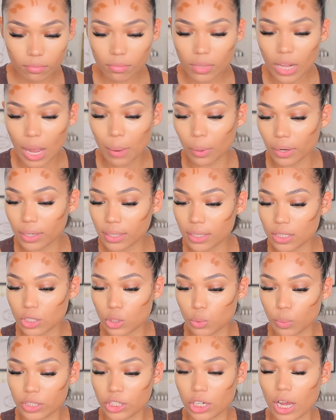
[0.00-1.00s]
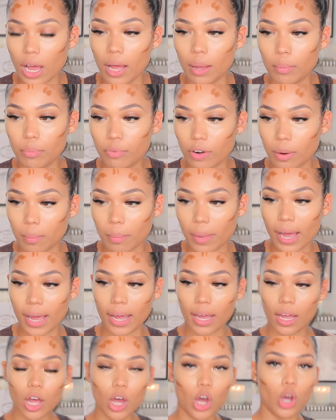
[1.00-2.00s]
I wanted to switch up from
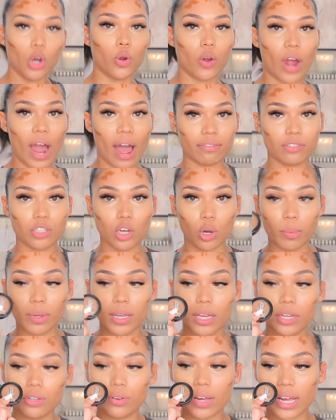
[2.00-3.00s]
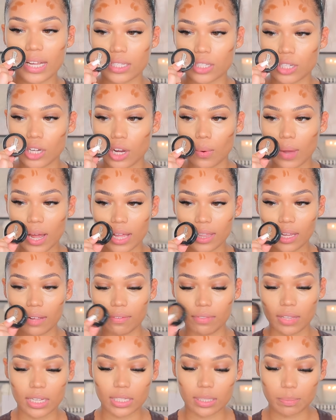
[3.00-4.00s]
my Graftobian. You guys know I
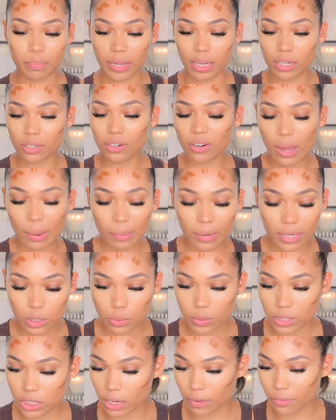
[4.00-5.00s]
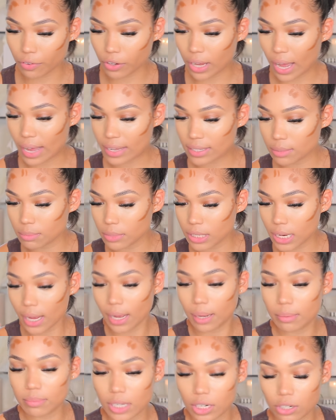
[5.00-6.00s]
love this, but you know, I want to switch it up for you guys
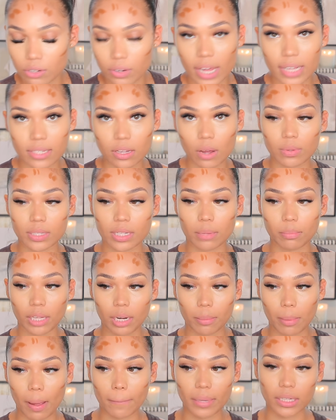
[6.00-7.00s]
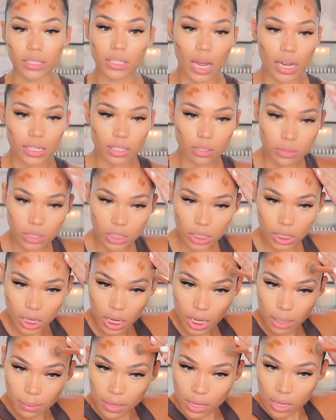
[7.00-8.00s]
sometimes, and you guys always complain about me not switching it
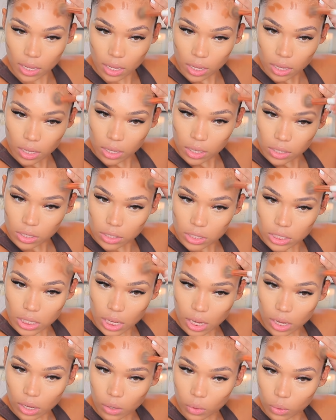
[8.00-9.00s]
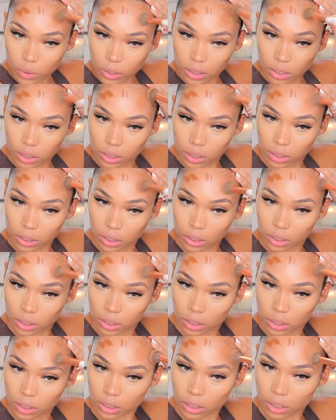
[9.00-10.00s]
up, so
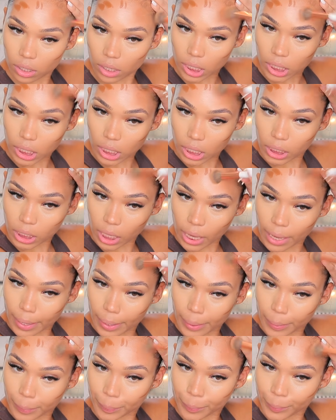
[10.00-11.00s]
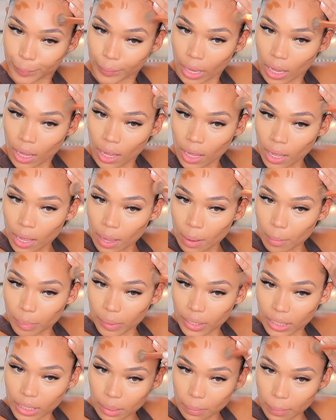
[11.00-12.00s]
yeah.
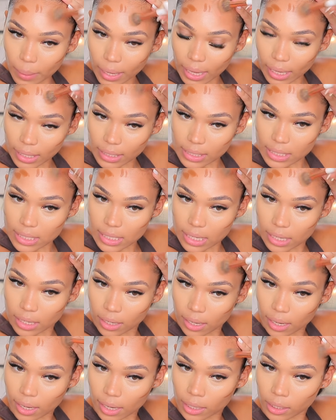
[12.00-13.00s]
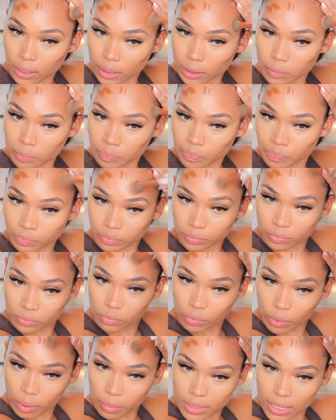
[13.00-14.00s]
But anyways, um,
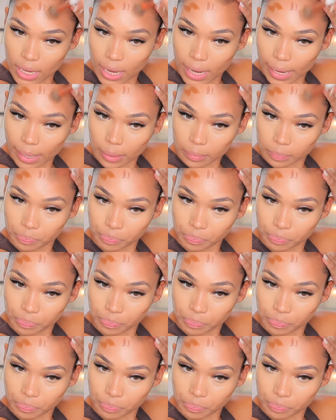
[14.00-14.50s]
where was I at?